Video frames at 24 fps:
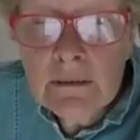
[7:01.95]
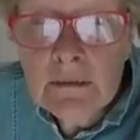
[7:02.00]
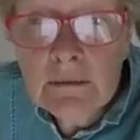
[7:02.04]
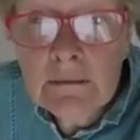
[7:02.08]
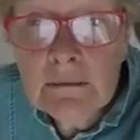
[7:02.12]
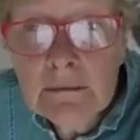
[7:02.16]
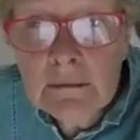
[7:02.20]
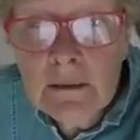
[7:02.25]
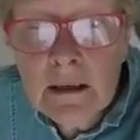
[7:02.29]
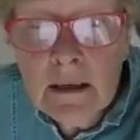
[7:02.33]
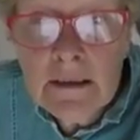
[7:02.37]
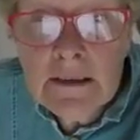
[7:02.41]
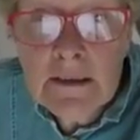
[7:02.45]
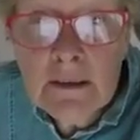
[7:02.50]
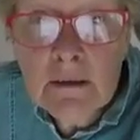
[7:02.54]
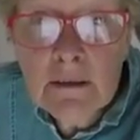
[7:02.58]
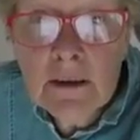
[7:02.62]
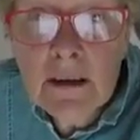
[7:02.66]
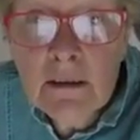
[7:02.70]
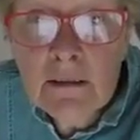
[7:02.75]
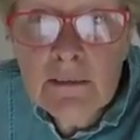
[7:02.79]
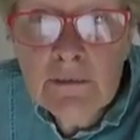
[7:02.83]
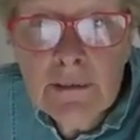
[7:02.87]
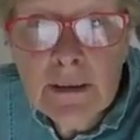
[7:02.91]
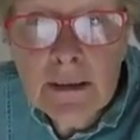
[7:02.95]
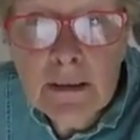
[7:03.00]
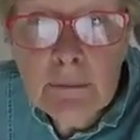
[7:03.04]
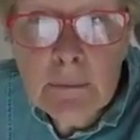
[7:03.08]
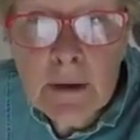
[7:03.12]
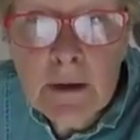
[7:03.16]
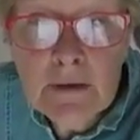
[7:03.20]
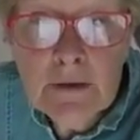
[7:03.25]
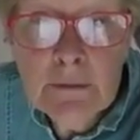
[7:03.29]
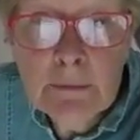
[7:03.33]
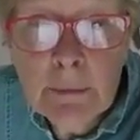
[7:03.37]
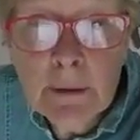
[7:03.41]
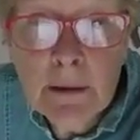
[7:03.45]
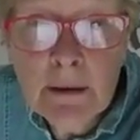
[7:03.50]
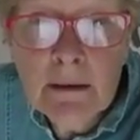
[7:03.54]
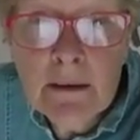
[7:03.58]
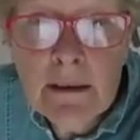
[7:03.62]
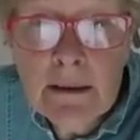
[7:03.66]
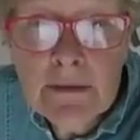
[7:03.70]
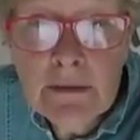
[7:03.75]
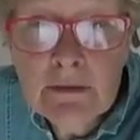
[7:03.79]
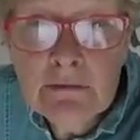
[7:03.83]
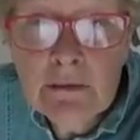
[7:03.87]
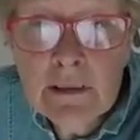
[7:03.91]
that I don't like very much but
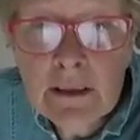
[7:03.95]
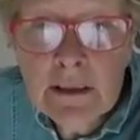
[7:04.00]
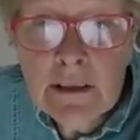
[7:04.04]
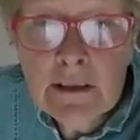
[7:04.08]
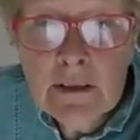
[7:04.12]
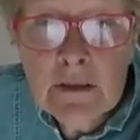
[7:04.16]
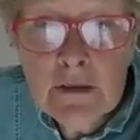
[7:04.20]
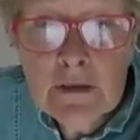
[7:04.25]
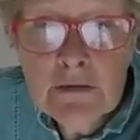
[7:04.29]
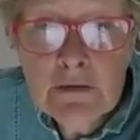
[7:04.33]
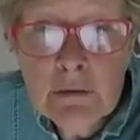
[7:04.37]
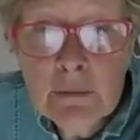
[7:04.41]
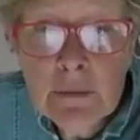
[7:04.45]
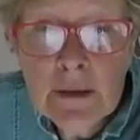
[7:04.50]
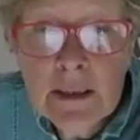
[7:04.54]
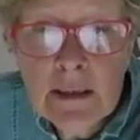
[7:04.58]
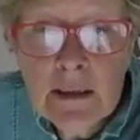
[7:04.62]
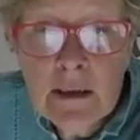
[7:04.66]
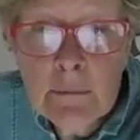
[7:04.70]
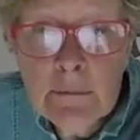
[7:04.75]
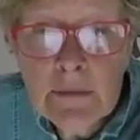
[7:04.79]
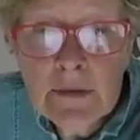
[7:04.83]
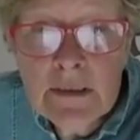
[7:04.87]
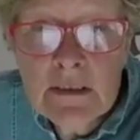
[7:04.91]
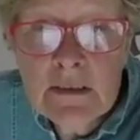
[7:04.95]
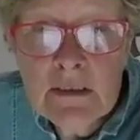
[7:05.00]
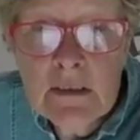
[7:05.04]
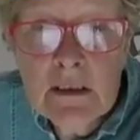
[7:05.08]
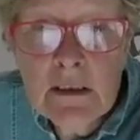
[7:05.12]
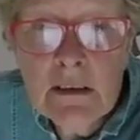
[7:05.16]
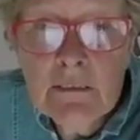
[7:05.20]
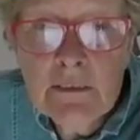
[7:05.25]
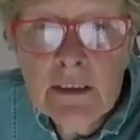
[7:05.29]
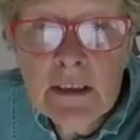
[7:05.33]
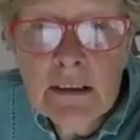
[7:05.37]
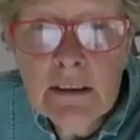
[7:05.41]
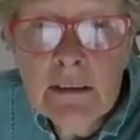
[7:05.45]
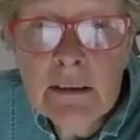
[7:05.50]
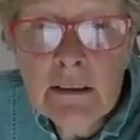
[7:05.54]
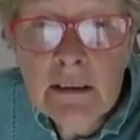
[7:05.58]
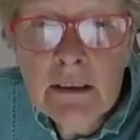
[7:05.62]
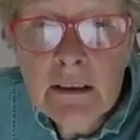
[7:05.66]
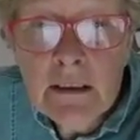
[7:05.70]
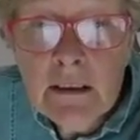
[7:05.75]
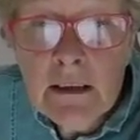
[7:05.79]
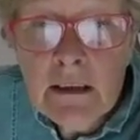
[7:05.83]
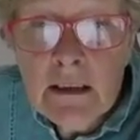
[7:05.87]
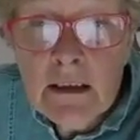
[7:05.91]
is really useful when it comes to serving.
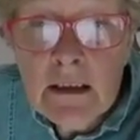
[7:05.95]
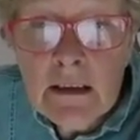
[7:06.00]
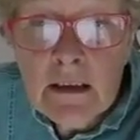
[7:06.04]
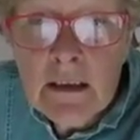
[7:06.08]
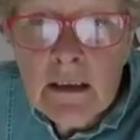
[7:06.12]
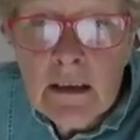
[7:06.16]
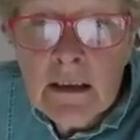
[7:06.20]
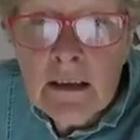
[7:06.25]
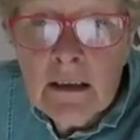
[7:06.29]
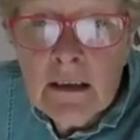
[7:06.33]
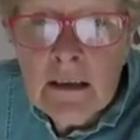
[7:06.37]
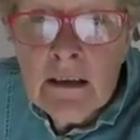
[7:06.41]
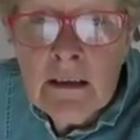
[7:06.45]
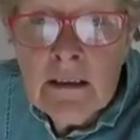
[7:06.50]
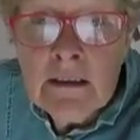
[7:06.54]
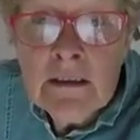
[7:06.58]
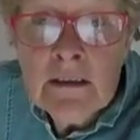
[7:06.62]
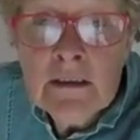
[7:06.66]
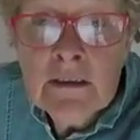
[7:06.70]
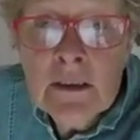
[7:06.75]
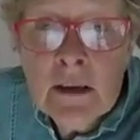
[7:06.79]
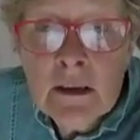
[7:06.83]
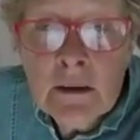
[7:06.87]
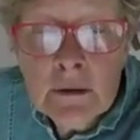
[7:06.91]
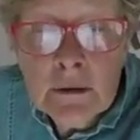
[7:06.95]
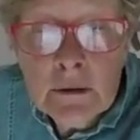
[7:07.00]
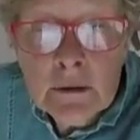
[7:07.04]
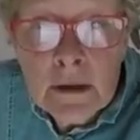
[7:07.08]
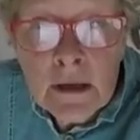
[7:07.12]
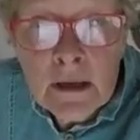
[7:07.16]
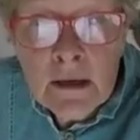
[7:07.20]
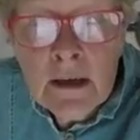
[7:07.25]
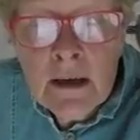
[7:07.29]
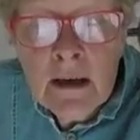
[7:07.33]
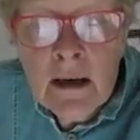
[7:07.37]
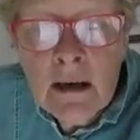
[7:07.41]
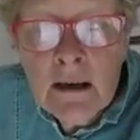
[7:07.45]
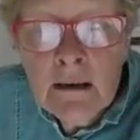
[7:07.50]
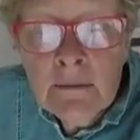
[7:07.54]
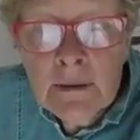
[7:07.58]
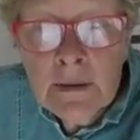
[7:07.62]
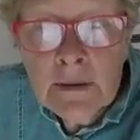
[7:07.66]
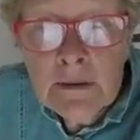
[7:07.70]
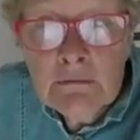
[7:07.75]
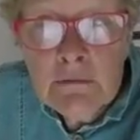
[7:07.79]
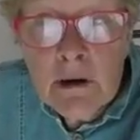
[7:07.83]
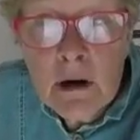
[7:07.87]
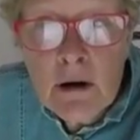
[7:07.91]
So I'm
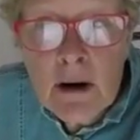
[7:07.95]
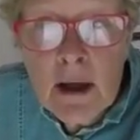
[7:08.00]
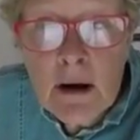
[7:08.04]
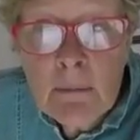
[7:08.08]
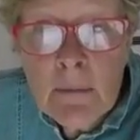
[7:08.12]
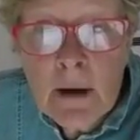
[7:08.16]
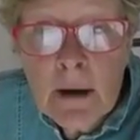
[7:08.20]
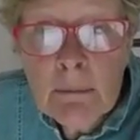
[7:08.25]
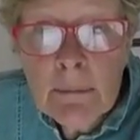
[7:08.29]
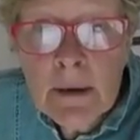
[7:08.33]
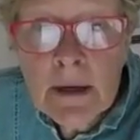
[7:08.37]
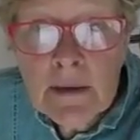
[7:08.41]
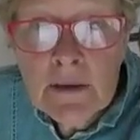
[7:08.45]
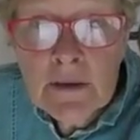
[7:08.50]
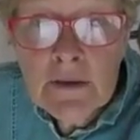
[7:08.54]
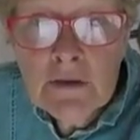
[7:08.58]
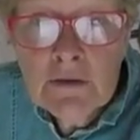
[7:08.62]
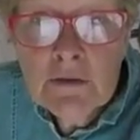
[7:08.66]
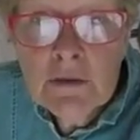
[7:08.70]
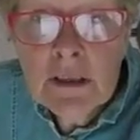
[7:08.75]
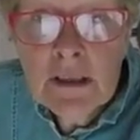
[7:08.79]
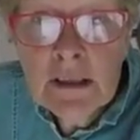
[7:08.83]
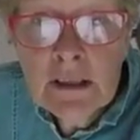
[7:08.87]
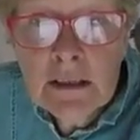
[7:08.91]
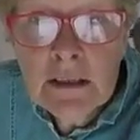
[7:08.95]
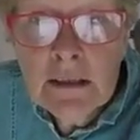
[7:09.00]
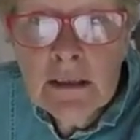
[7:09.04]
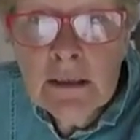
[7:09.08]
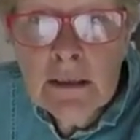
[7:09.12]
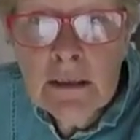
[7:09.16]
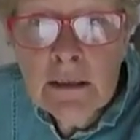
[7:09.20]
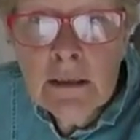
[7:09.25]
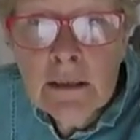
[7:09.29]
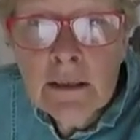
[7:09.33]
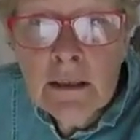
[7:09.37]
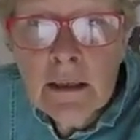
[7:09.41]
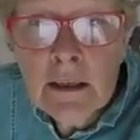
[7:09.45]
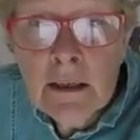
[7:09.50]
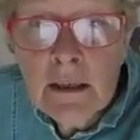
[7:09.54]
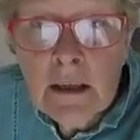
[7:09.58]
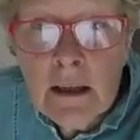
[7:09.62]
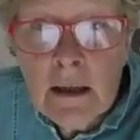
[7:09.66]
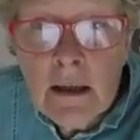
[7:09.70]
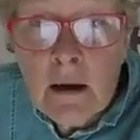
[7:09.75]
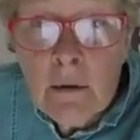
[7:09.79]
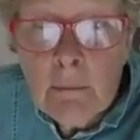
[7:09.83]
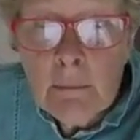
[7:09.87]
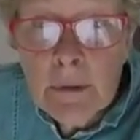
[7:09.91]
going to roll out my pastry
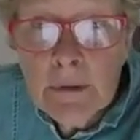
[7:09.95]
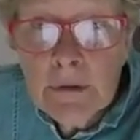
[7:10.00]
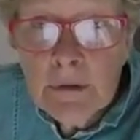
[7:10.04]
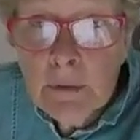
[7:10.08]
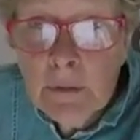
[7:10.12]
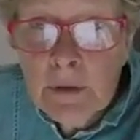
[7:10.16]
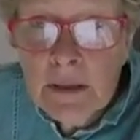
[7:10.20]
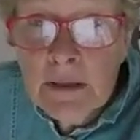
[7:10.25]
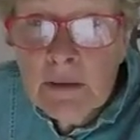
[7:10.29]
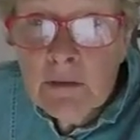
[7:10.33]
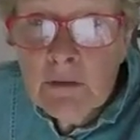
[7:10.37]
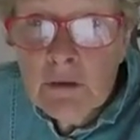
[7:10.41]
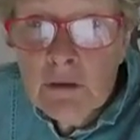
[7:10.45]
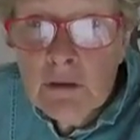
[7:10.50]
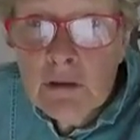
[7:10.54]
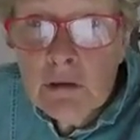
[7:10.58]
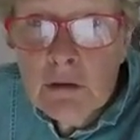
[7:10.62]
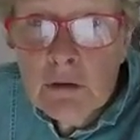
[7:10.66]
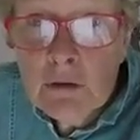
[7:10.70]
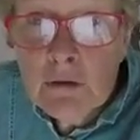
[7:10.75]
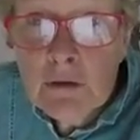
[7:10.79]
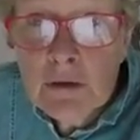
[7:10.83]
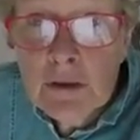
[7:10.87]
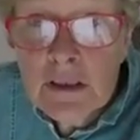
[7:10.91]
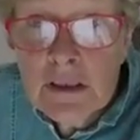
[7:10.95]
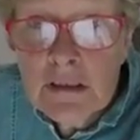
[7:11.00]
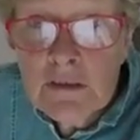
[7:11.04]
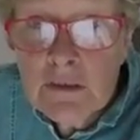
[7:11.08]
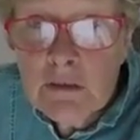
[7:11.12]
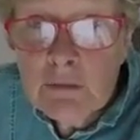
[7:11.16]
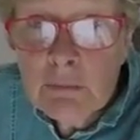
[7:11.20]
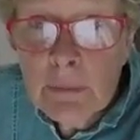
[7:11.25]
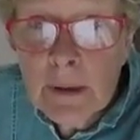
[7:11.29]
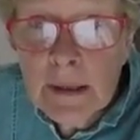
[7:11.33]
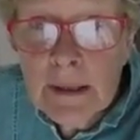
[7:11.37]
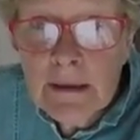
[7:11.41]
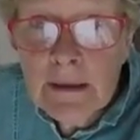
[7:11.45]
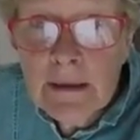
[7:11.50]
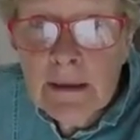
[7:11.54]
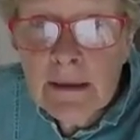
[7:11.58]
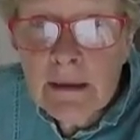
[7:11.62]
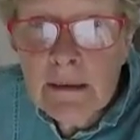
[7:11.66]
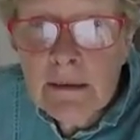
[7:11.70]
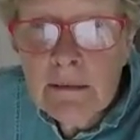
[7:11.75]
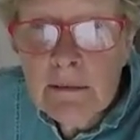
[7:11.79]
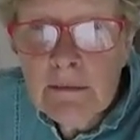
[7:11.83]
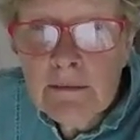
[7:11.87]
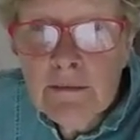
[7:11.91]
between two sheets of
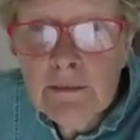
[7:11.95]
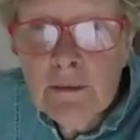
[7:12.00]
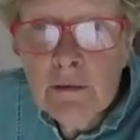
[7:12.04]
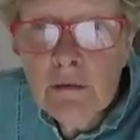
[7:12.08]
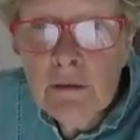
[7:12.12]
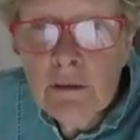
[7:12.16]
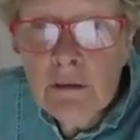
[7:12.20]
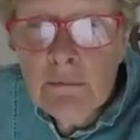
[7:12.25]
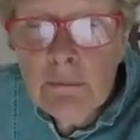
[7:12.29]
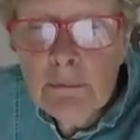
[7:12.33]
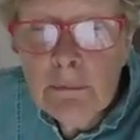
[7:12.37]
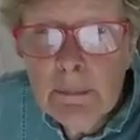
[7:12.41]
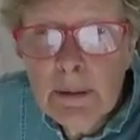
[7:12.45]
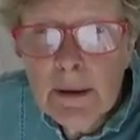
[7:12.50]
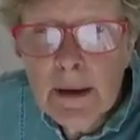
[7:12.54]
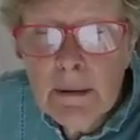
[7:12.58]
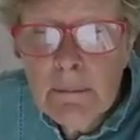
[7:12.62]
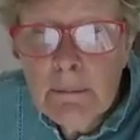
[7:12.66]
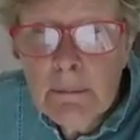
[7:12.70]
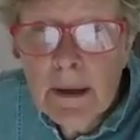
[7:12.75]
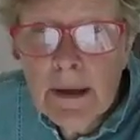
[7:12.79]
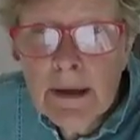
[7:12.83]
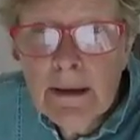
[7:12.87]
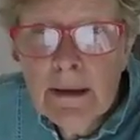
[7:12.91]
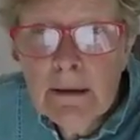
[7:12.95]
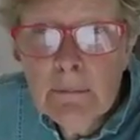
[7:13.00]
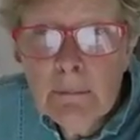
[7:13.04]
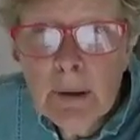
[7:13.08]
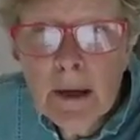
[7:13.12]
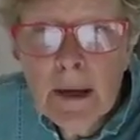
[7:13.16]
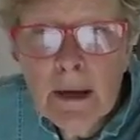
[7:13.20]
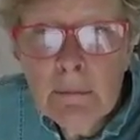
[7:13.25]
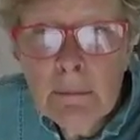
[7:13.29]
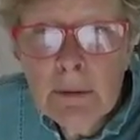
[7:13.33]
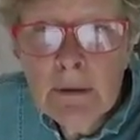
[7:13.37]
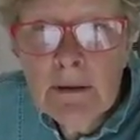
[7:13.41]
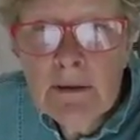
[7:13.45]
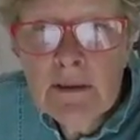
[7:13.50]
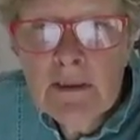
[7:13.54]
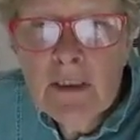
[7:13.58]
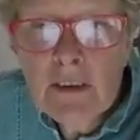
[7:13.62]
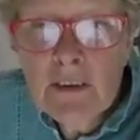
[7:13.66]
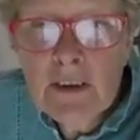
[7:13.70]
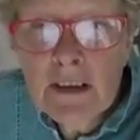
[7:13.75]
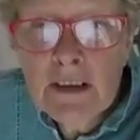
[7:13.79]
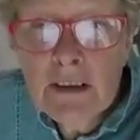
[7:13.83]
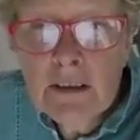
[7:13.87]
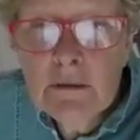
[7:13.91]
baking for baking paper
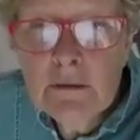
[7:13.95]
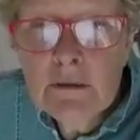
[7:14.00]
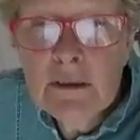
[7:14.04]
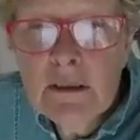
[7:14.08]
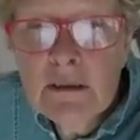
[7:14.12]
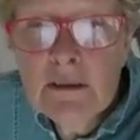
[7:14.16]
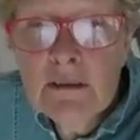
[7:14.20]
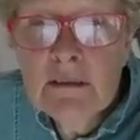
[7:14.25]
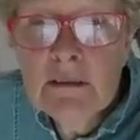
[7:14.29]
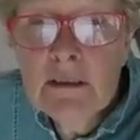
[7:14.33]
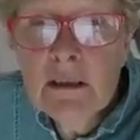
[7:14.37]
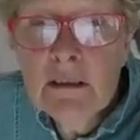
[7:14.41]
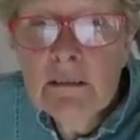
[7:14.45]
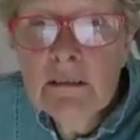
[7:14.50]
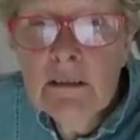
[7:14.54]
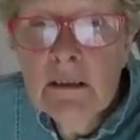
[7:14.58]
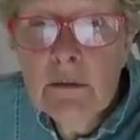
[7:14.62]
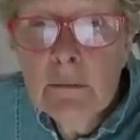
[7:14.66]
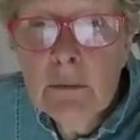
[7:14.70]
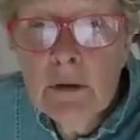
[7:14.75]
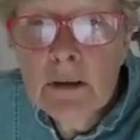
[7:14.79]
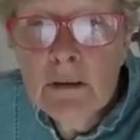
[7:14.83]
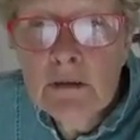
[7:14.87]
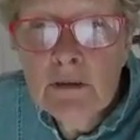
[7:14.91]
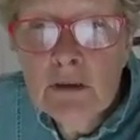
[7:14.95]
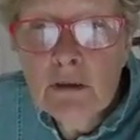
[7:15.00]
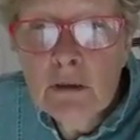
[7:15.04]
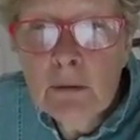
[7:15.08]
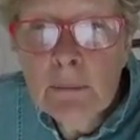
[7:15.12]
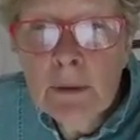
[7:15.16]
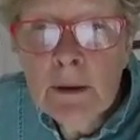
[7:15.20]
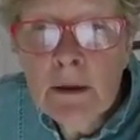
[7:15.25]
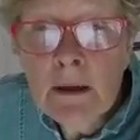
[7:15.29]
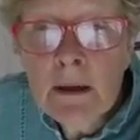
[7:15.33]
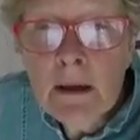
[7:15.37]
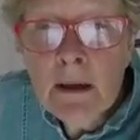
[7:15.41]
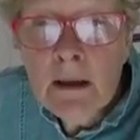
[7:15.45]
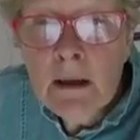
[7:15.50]
so that I don't stick to the workshop.